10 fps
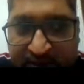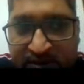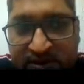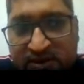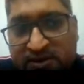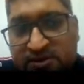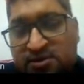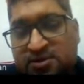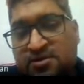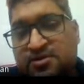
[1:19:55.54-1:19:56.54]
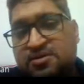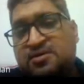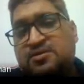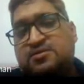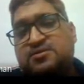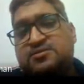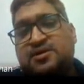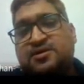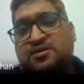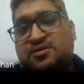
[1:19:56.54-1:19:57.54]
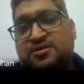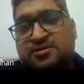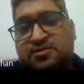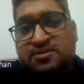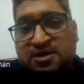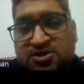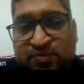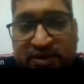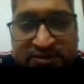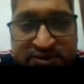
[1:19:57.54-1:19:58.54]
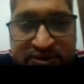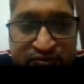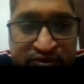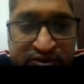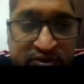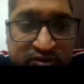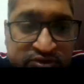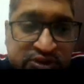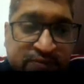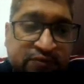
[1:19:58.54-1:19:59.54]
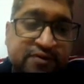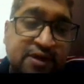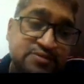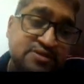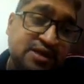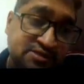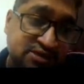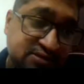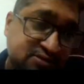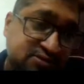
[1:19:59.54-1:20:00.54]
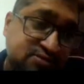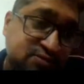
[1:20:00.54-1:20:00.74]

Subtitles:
that transparency uses the concept of abstraction. So